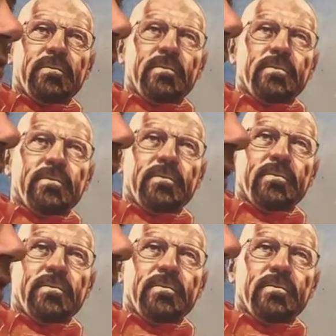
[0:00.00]

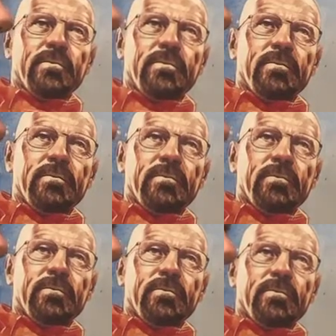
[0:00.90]

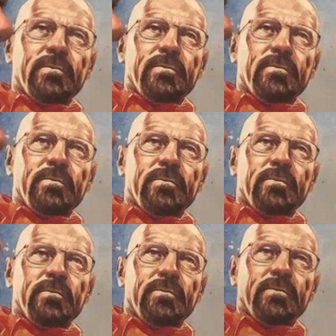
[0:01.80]

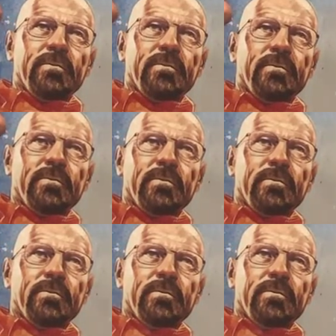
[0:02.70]
No words are spoken by the person on screen.